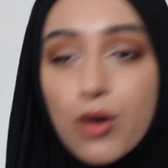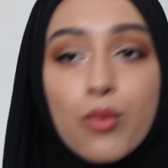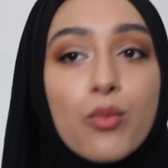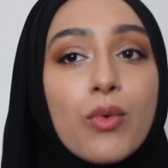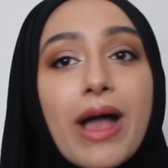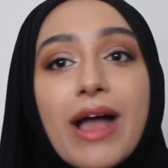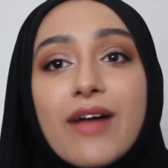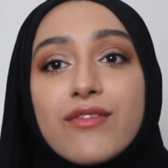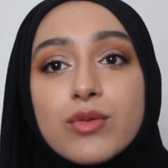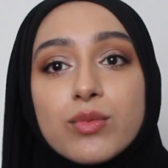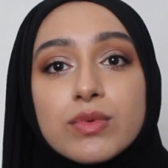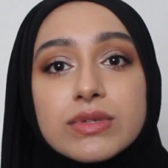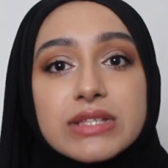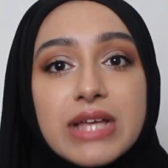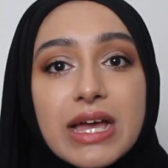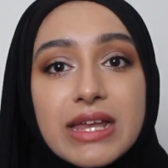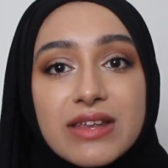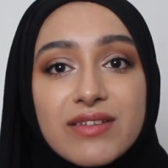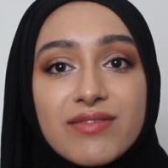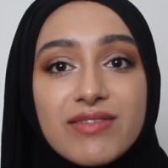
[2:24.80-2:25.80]
whatever was
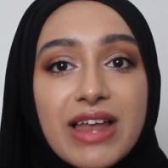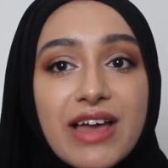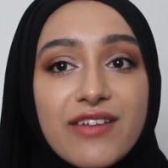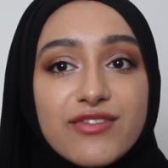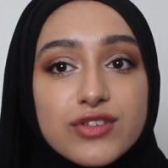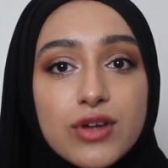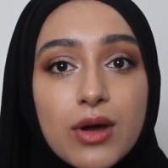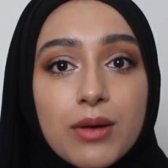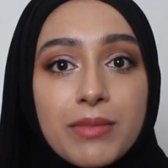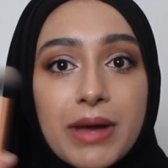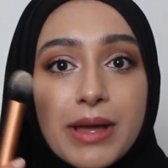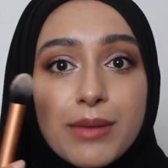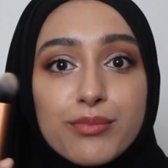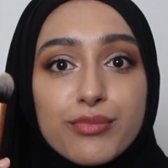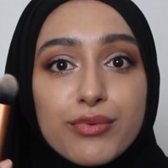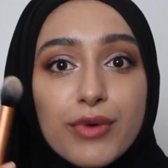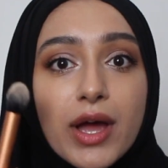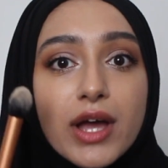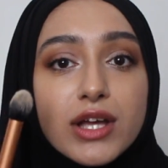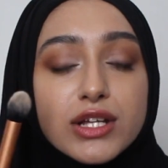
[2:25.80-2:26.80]
kind of left on my
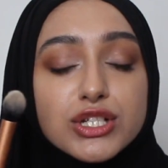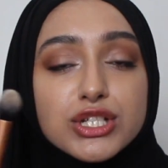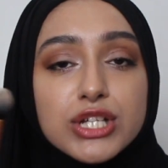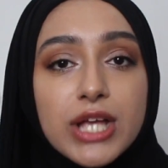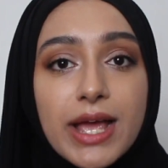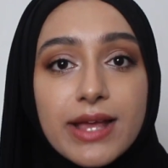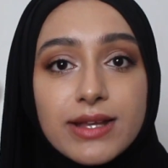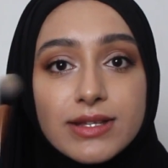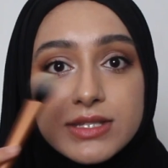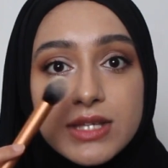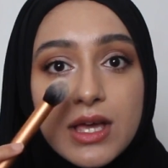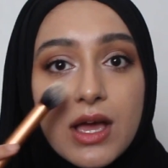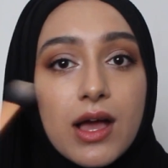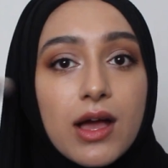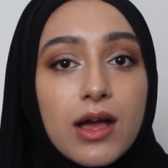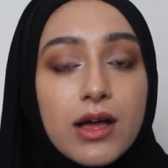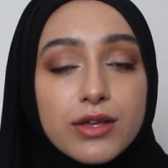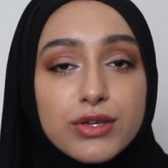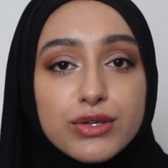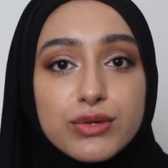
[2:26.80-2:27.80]
brush and
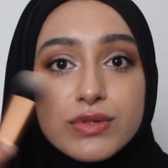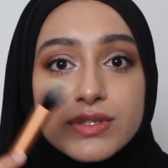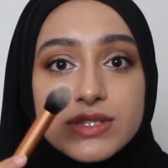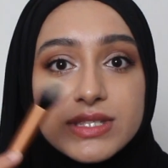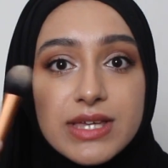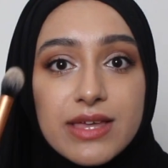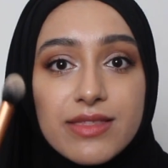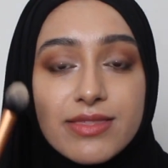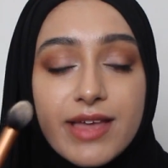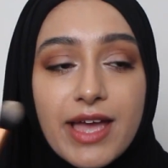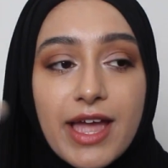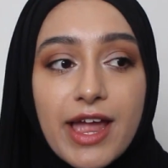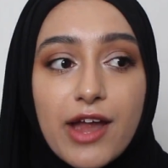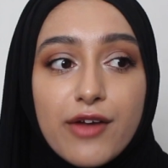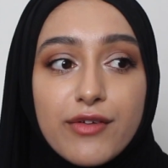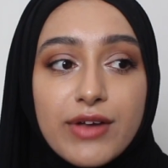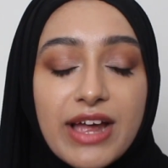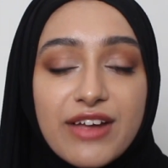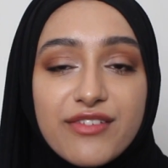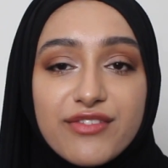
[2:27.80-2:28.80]
used it in that
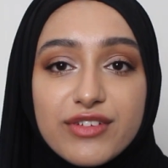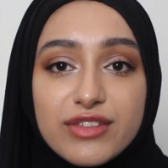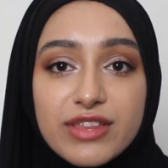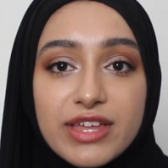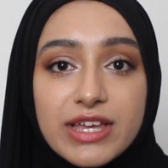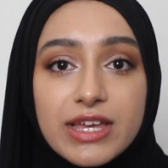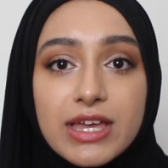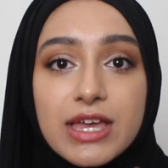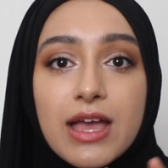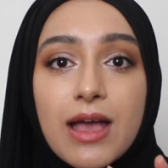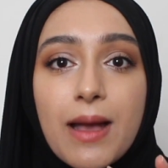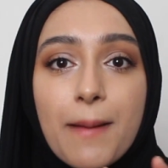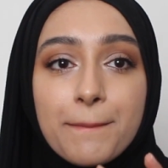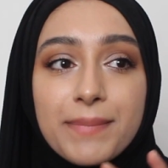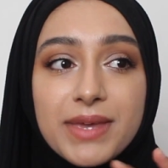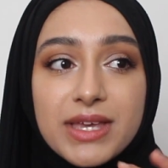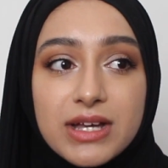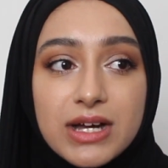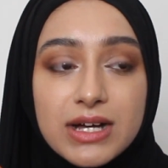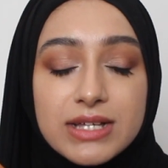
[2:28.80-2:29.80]
area. I feel like
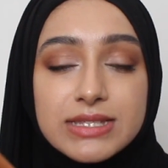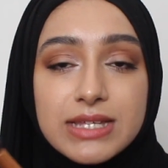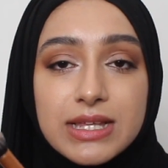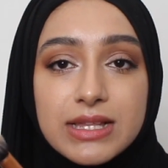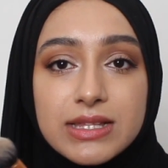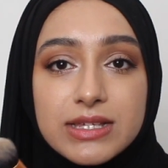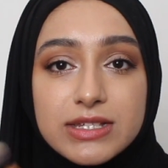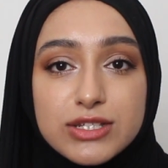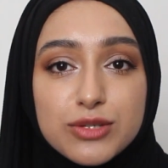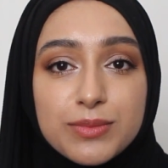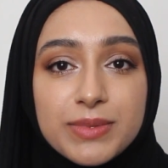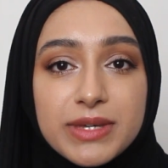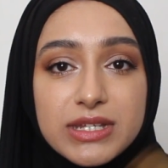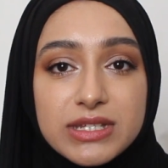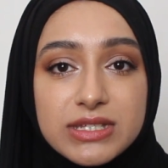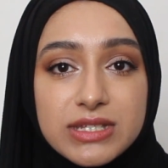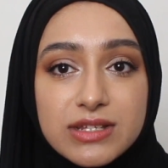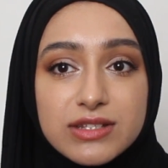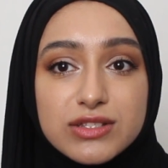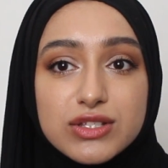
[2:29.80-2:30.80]
because a little
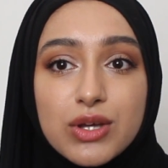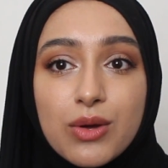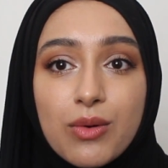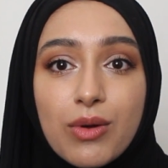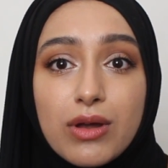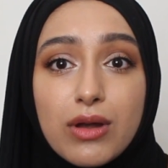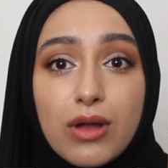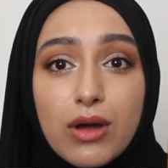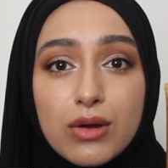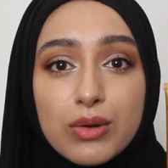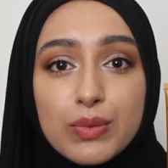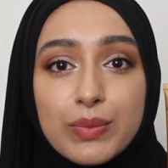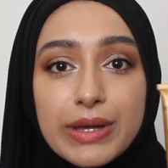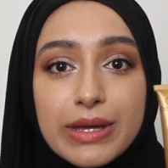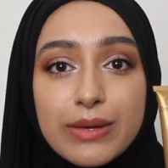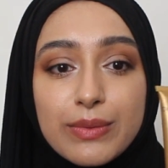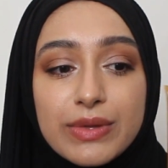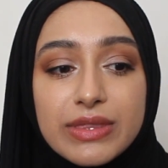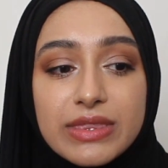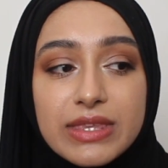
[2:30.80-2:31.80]
bit does go a long
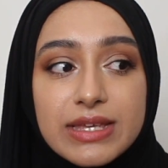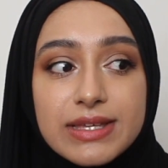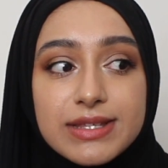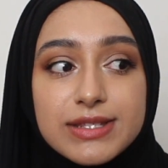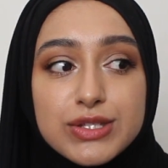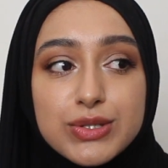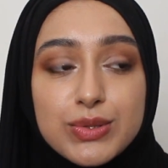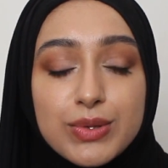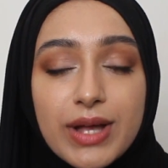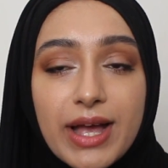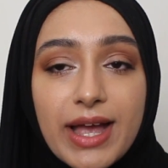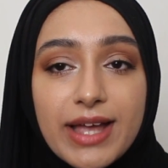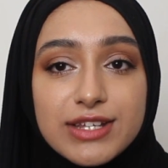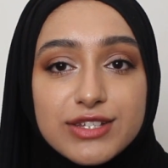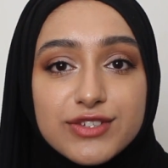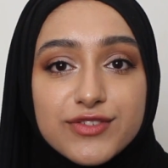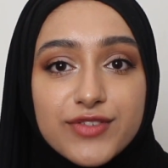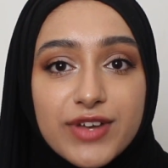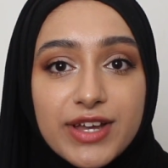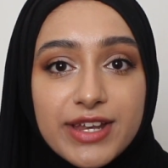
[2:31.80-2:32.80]
way with this, you
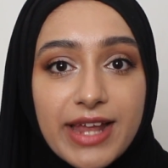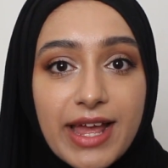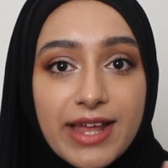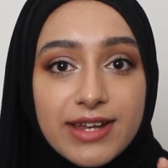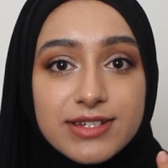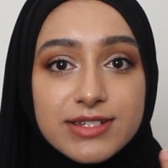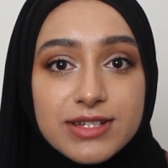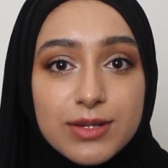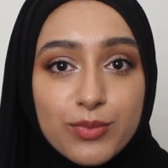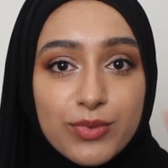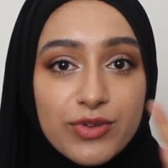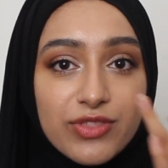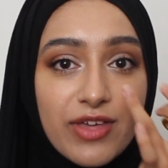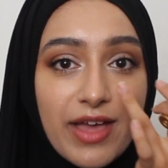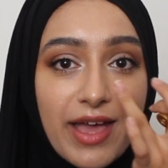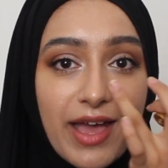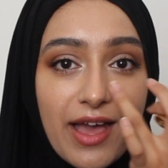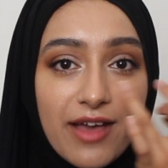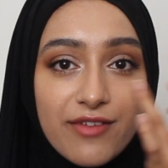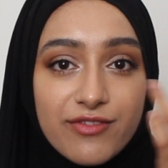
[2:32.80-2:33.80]
kind of can end up with a
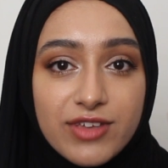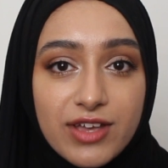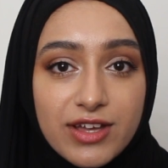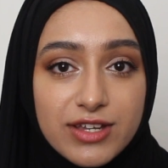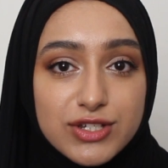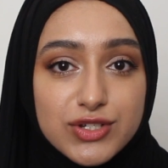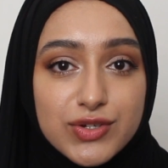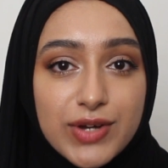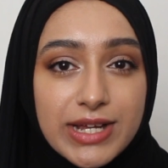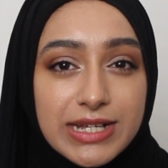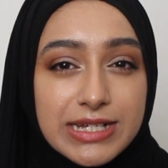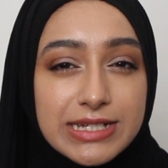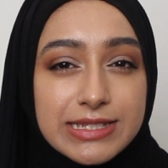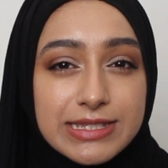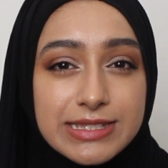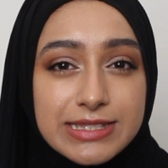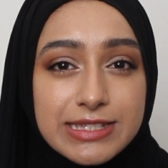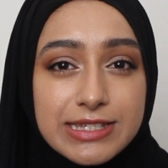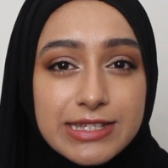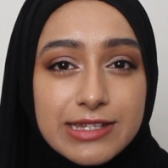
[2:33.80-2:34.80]
heavy under eye
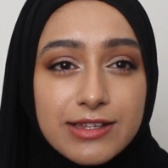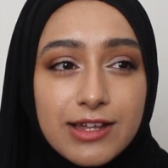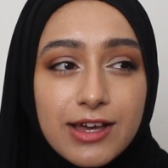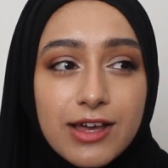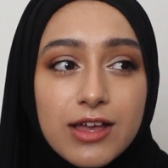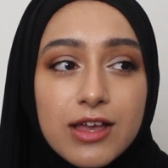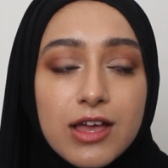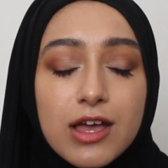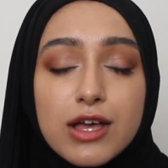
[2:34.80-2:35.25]
concealer.